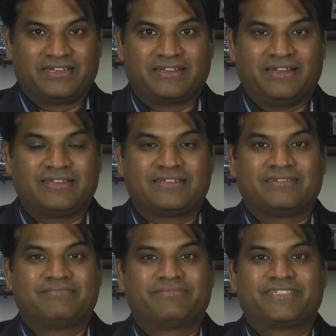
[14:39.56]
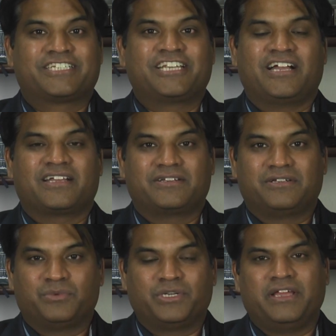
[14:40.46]
got stuck
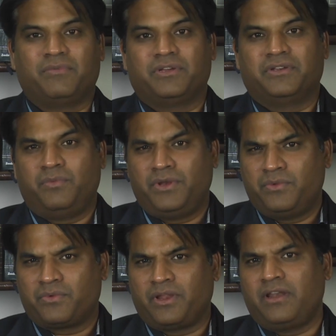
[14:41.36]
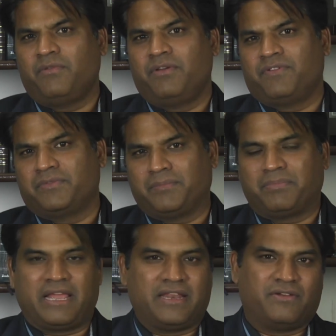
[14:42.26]
or whatever. You know, when you run away from the
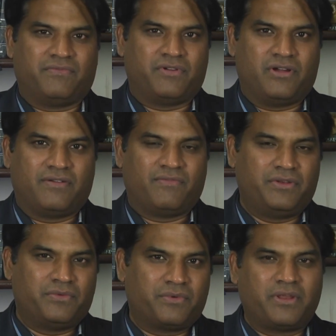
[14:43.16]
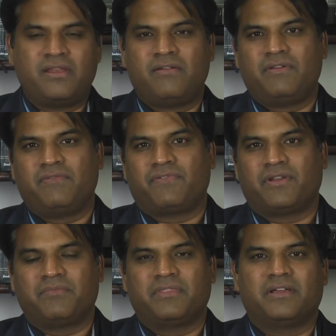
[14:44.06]
plan of God, when you run away
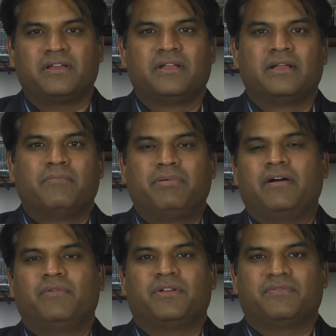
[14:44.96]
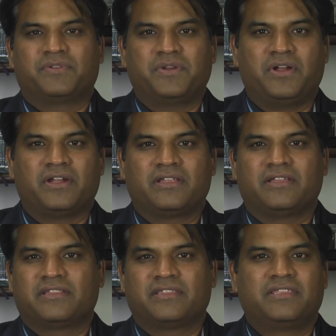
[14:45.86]
from the power of
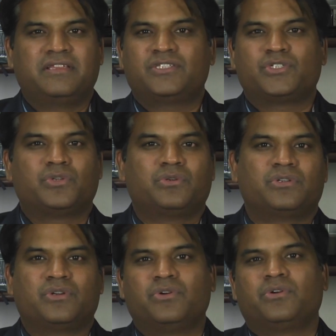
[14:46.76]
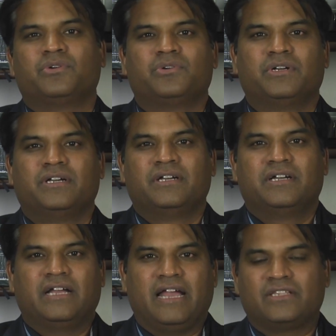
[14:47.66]
God, things don't go
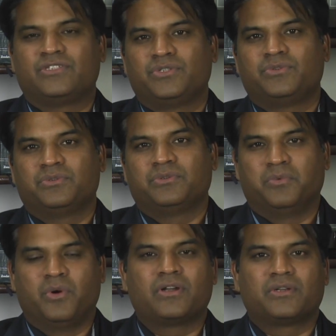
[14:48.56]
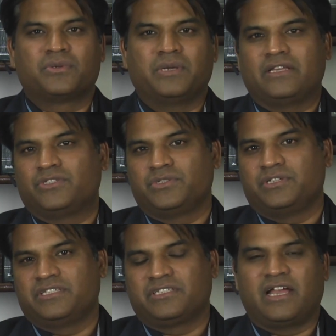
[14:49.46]
as you want to, as you
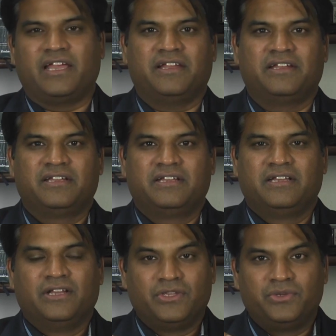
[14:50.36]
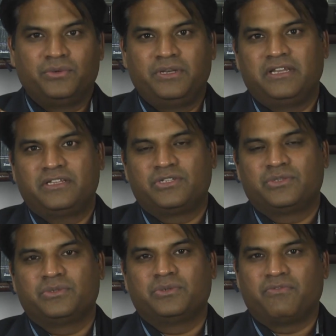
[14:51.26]
desire. You need
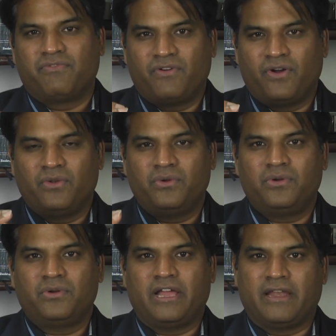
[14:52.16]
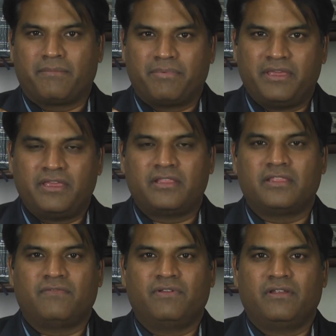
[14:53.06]
to follow and be in
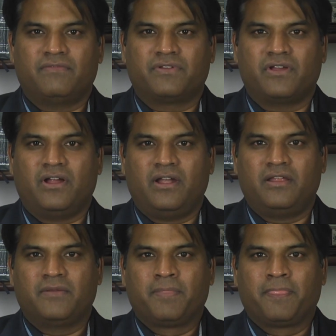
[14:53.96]
the will of God.